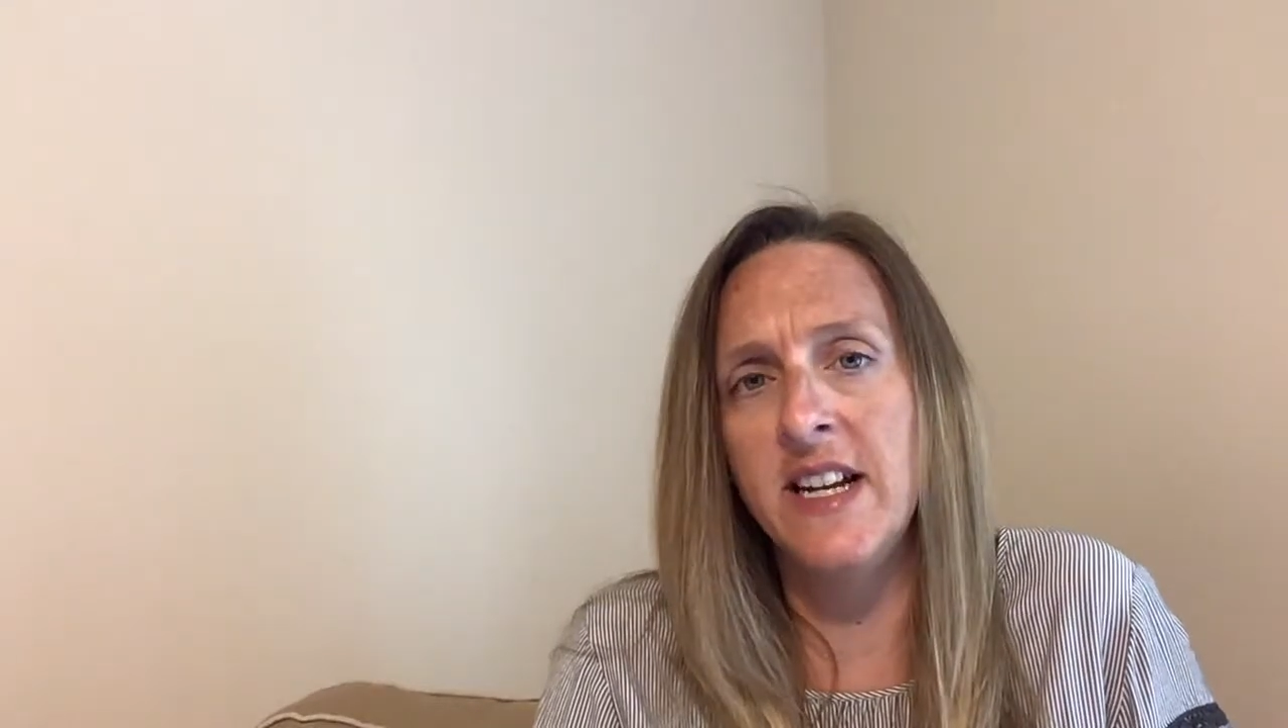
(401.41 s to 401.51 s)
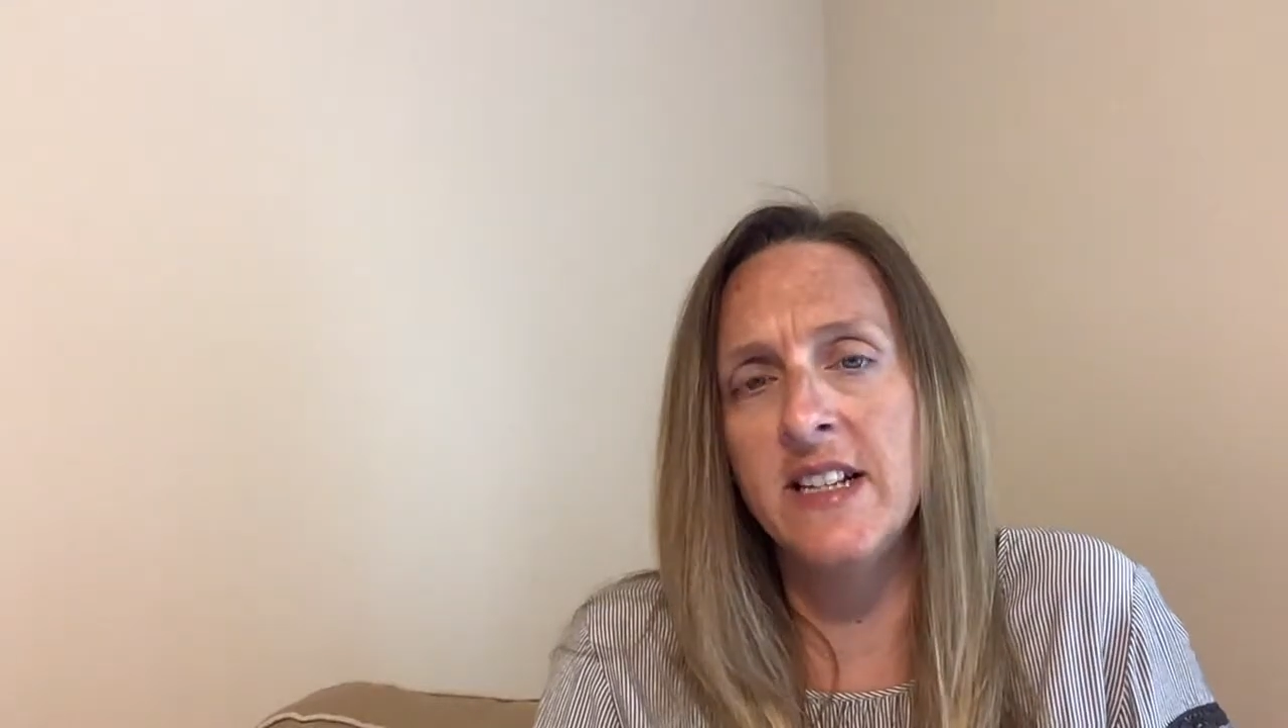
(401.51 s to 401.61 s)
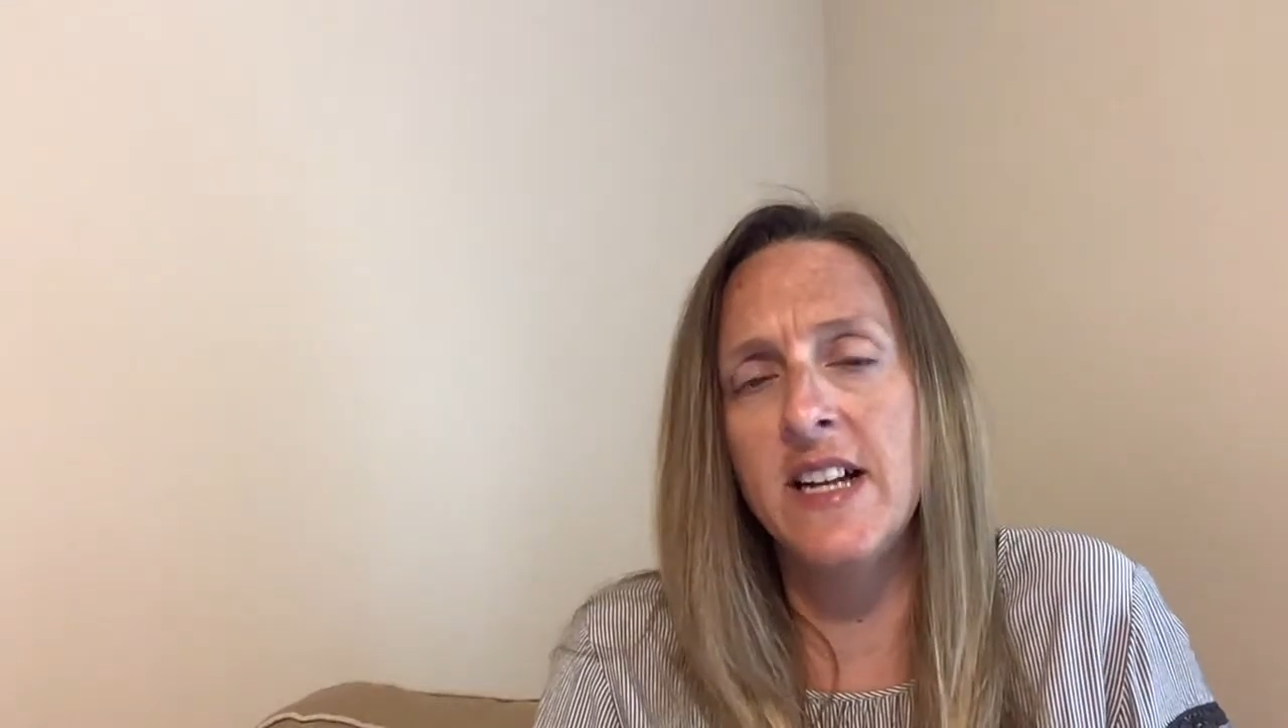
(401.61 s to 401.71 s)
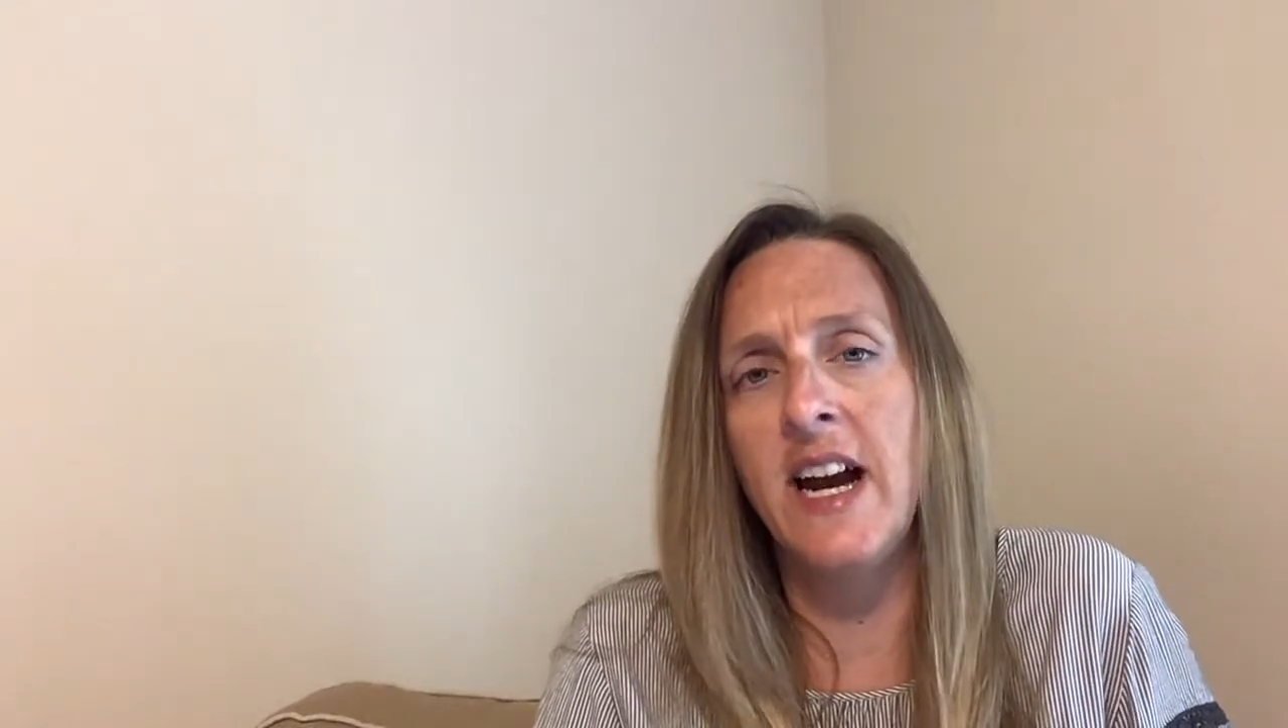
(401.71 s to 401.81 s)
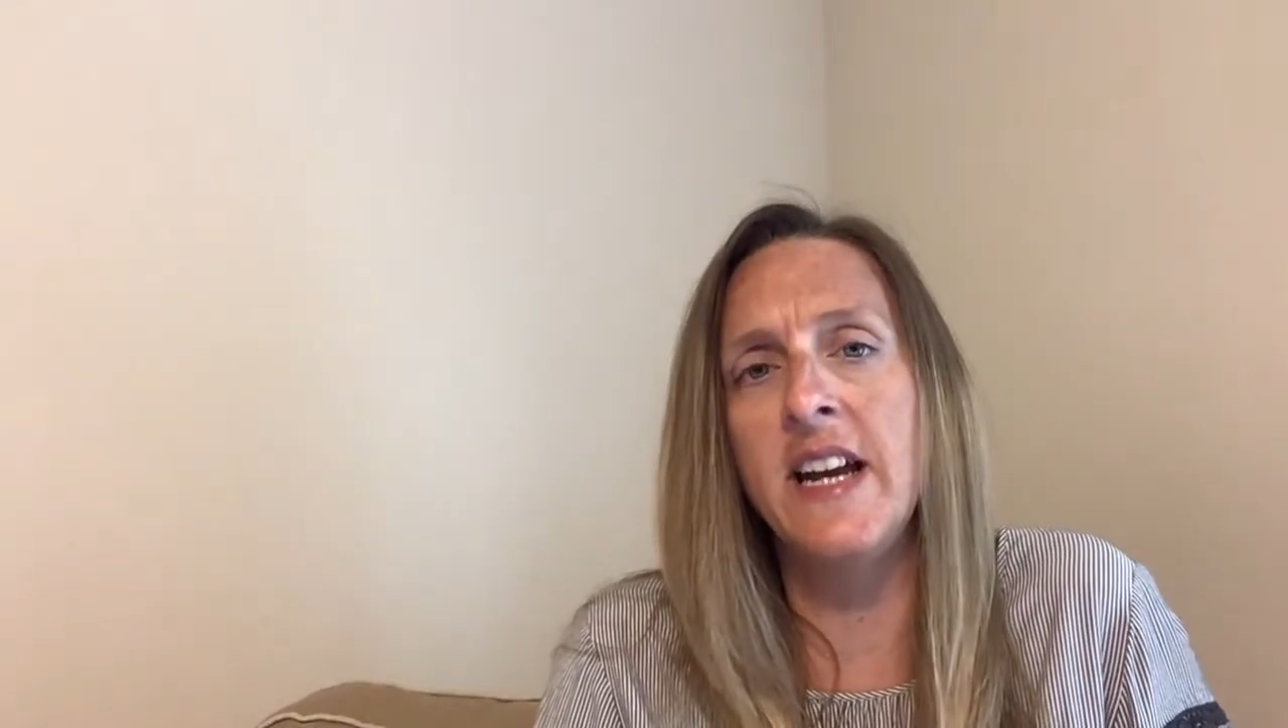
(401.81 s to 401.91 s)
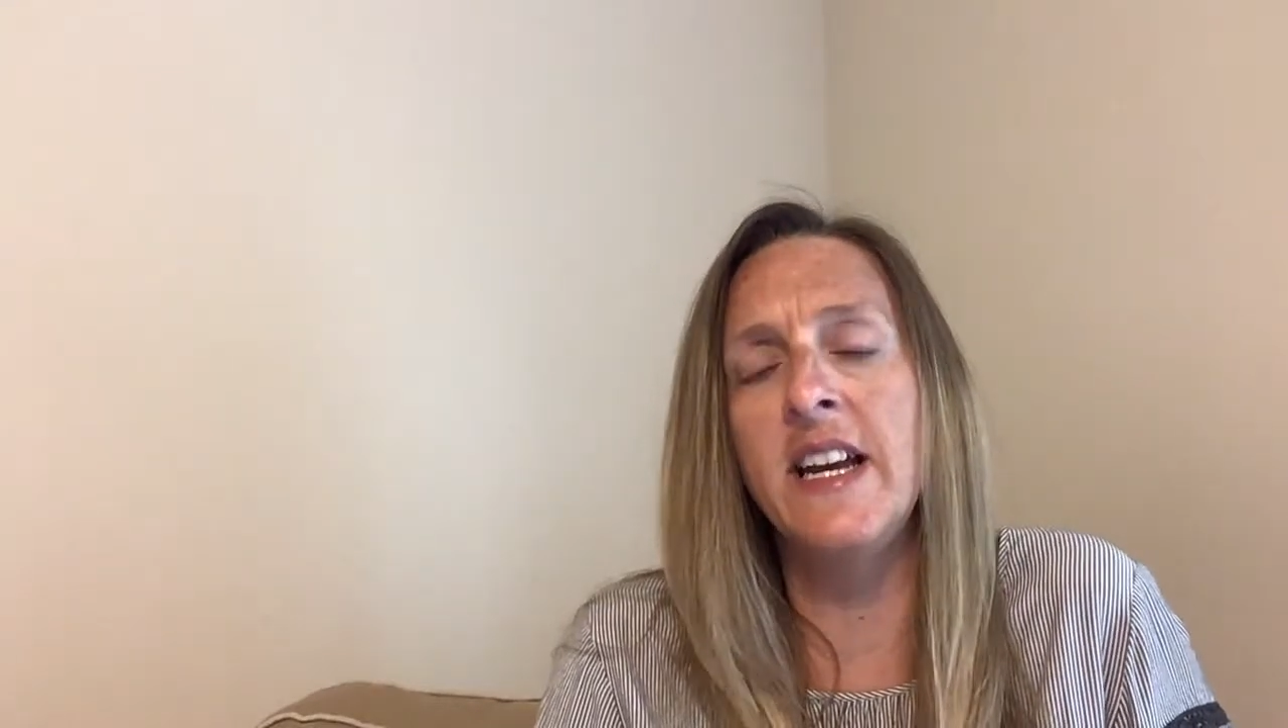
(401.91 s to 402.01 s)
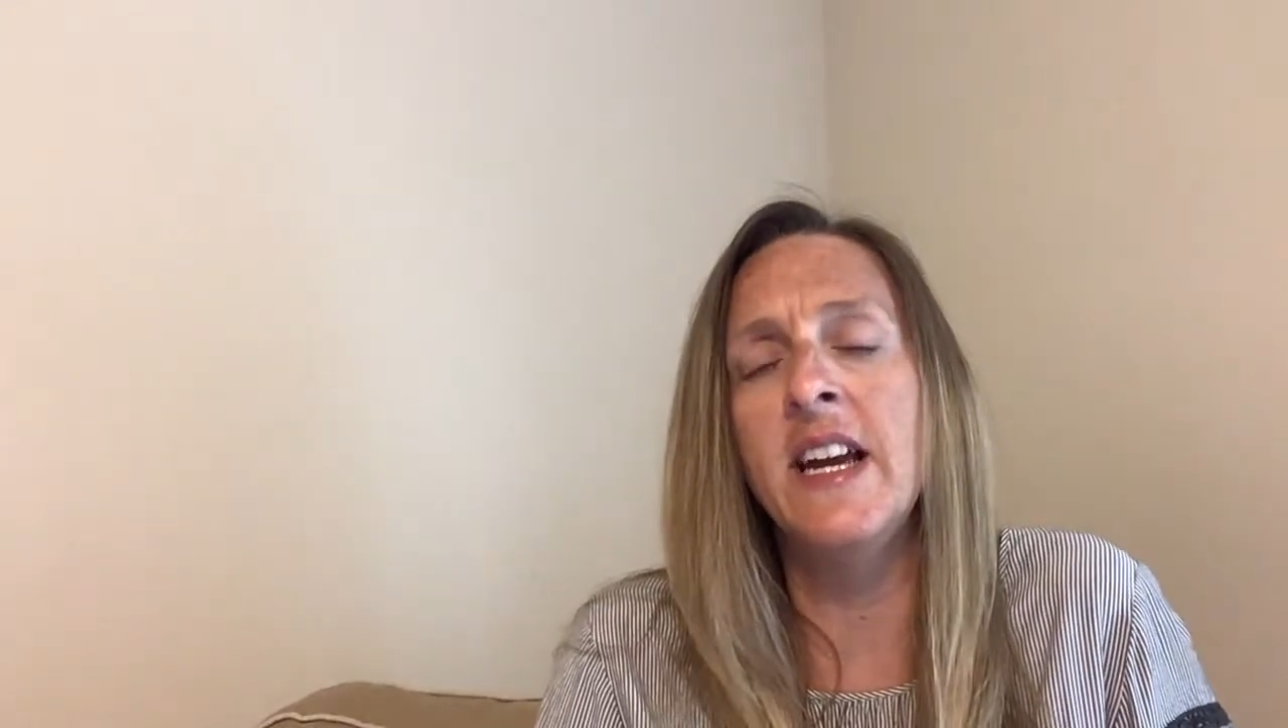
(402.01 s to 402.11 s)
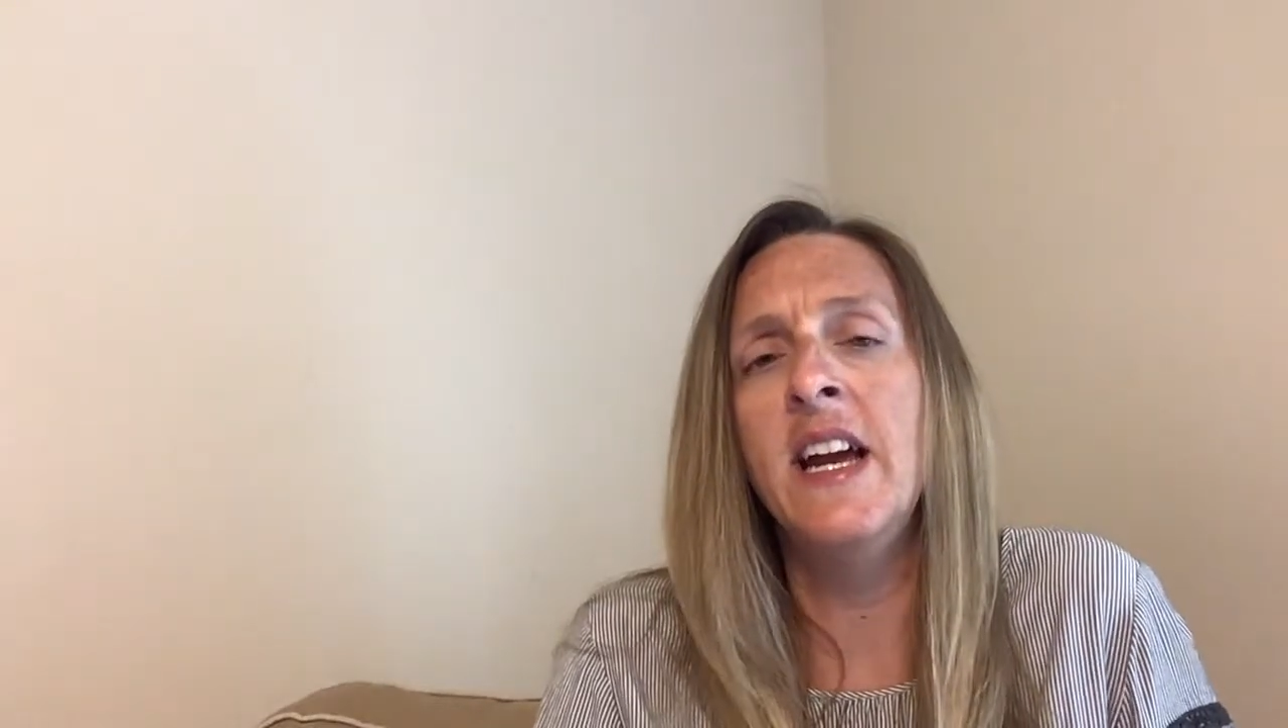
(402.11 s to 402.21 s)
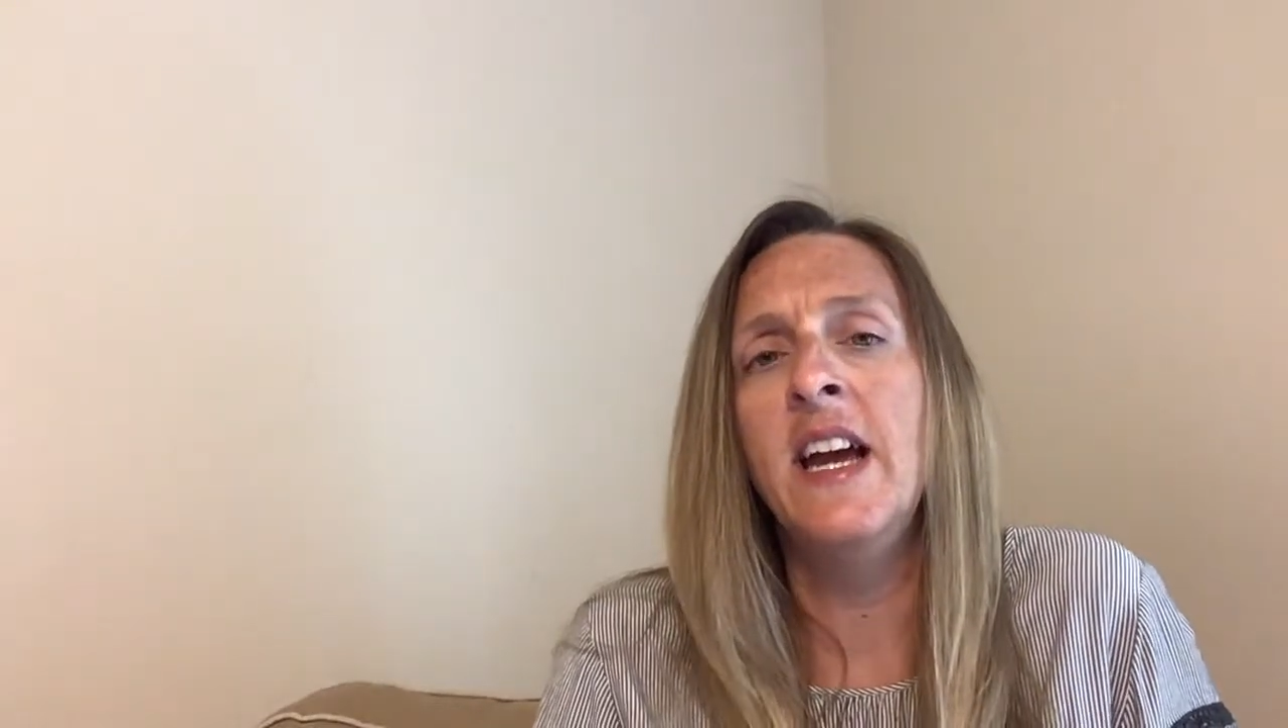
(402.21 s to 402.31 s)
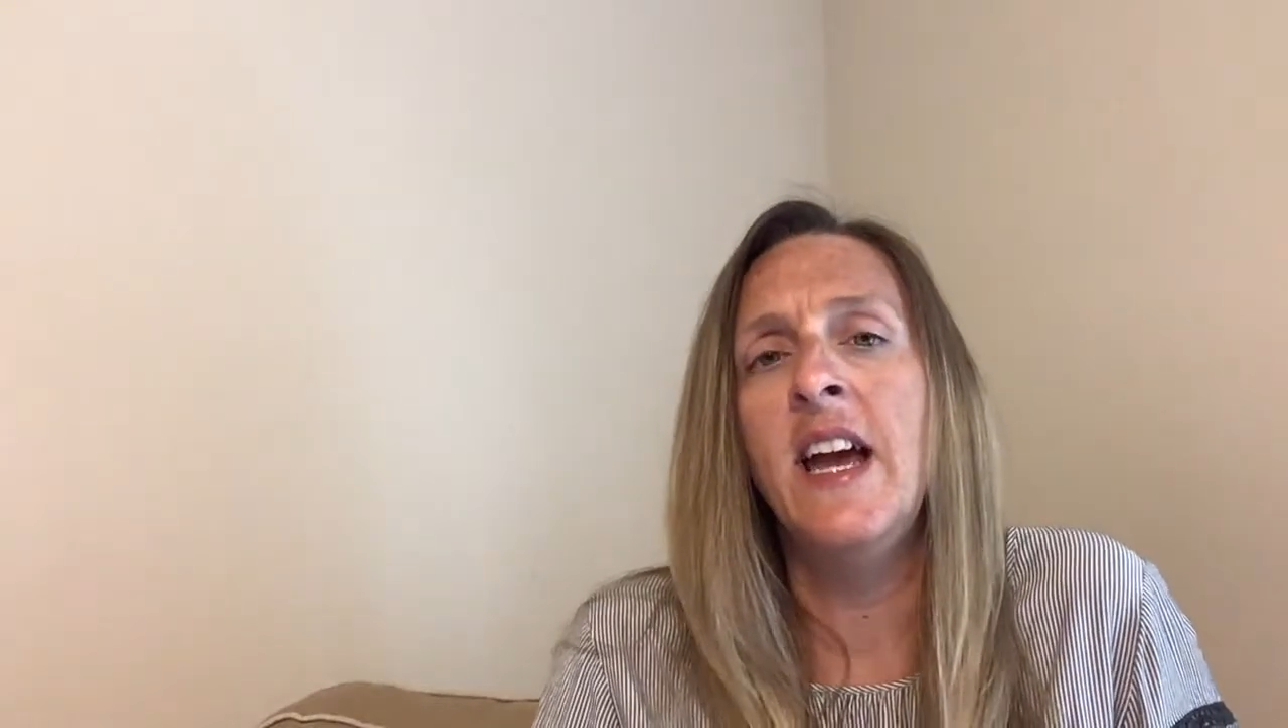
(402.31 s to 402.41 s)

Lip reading: anxiety